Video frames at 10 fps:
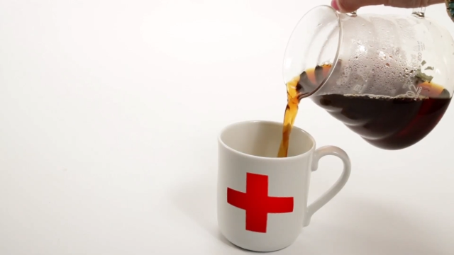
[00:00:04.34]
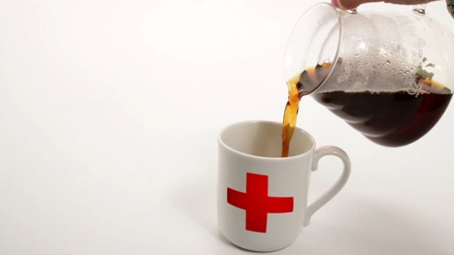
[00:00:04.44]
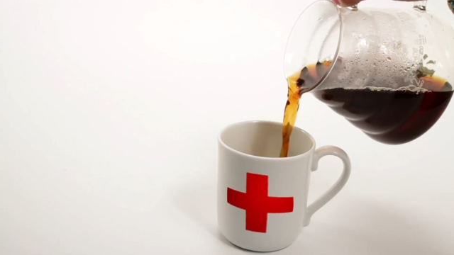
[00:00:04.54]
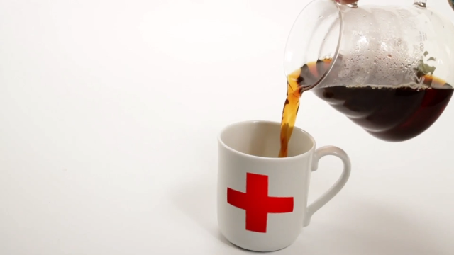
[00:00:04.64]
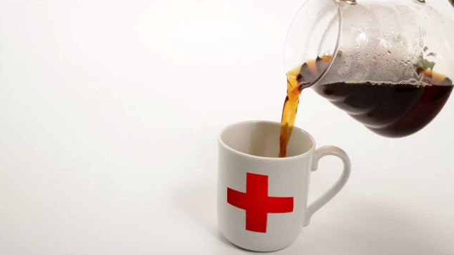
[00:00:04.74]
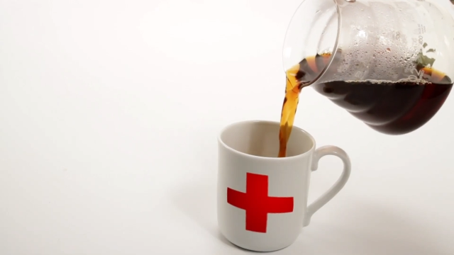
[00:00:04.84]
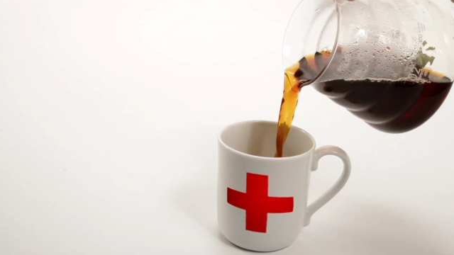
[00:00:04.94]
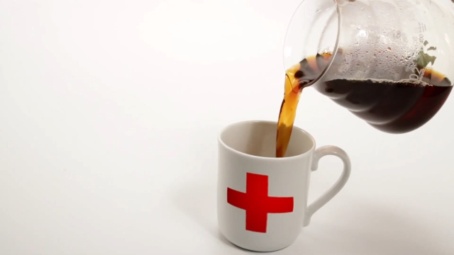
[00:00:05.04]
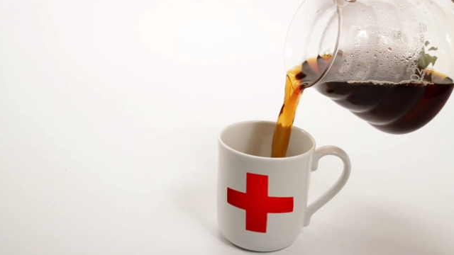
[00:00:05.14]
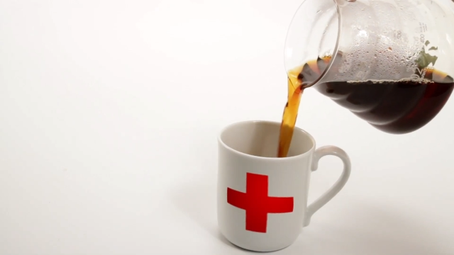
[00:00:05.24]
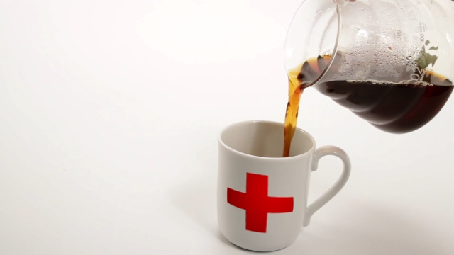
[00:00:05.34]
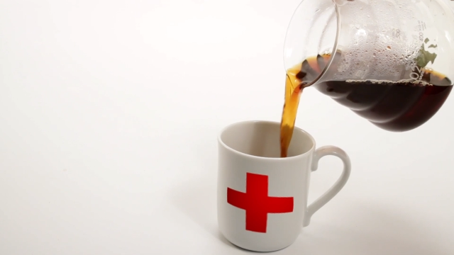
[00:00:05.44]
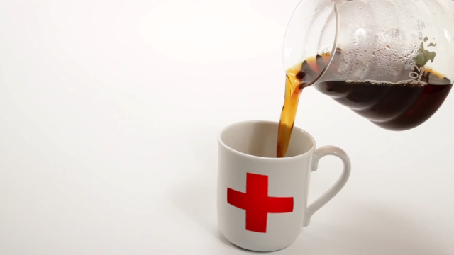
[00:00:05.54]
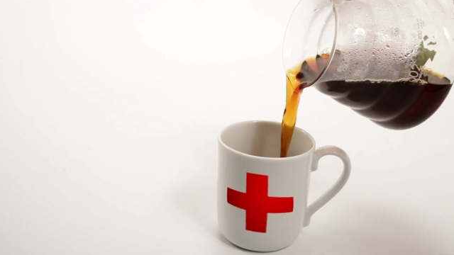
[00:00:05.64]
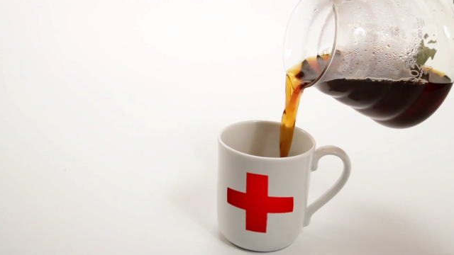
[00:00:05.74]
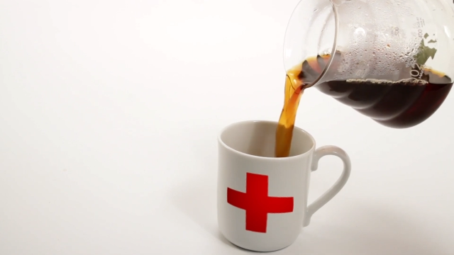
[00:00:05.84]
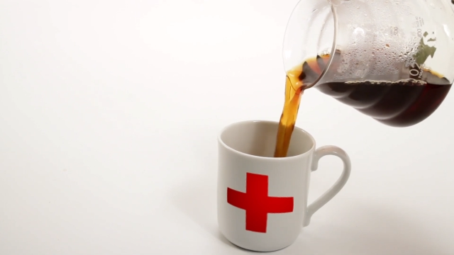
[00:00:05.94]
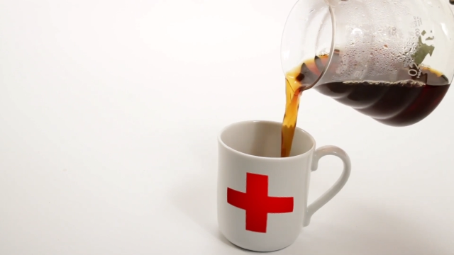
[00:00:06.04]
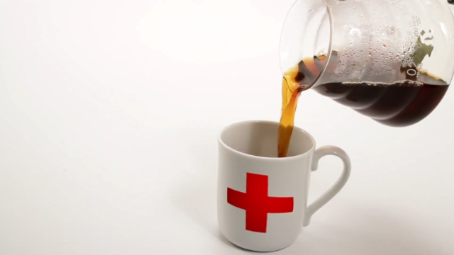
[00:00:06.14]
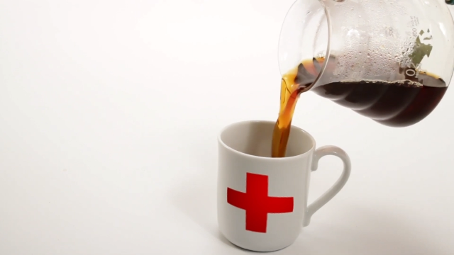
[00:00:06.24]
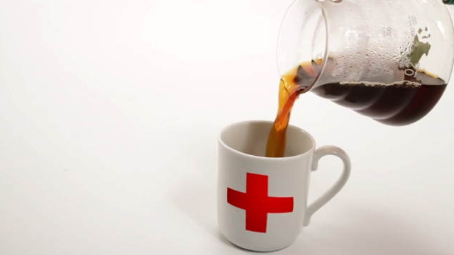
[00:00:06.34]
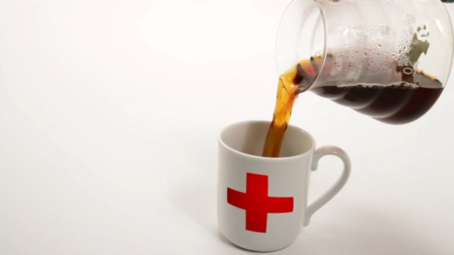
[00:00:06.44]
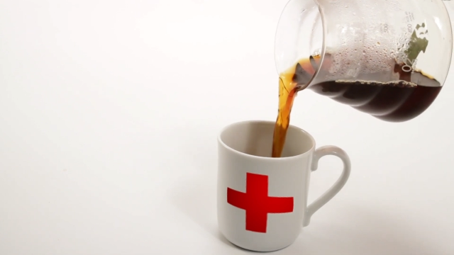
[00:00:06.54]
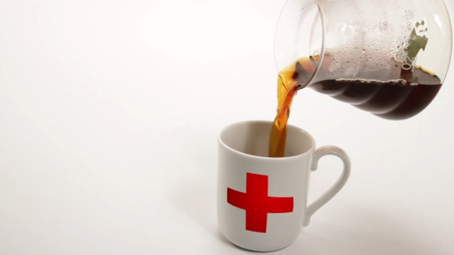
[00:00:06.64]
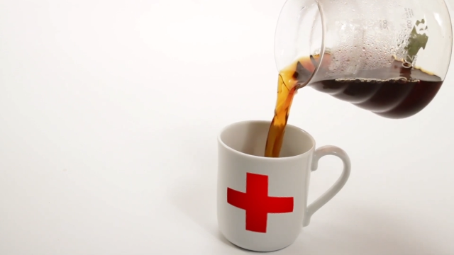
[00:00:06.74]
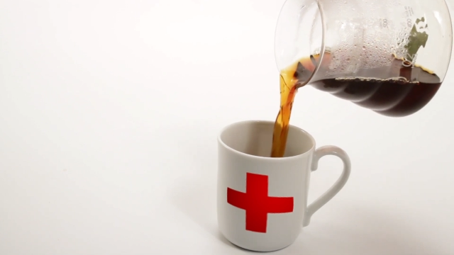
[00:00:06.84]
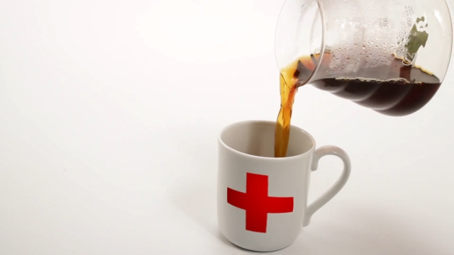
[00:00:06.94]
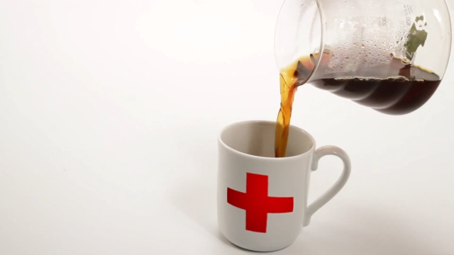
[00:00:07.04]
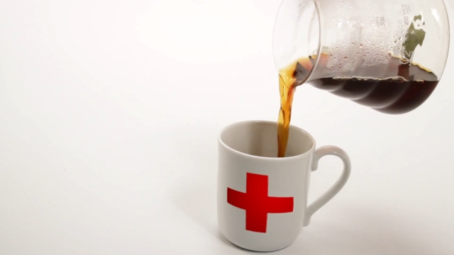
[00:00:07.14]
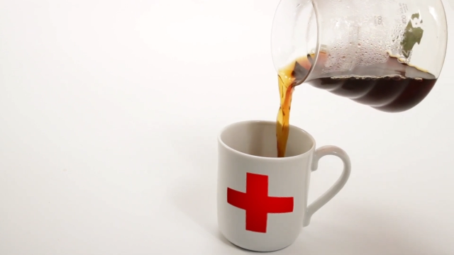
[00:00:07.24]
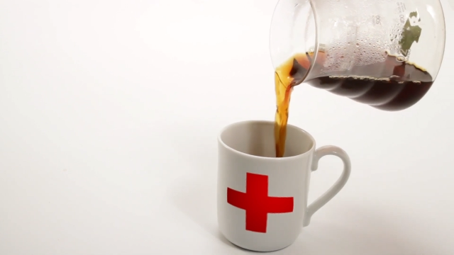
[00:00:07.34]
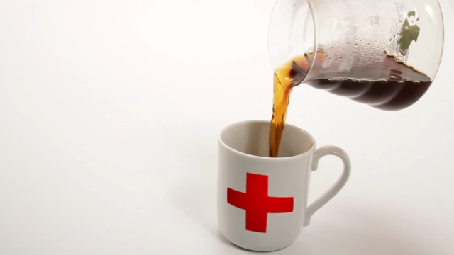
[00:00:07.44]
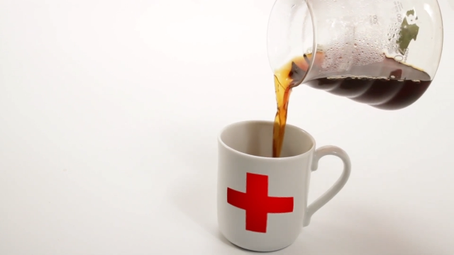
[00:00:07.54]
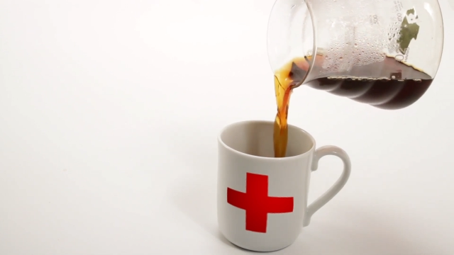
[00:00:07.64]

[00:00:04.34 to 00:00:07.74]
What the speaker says: [unreadable: no face in view]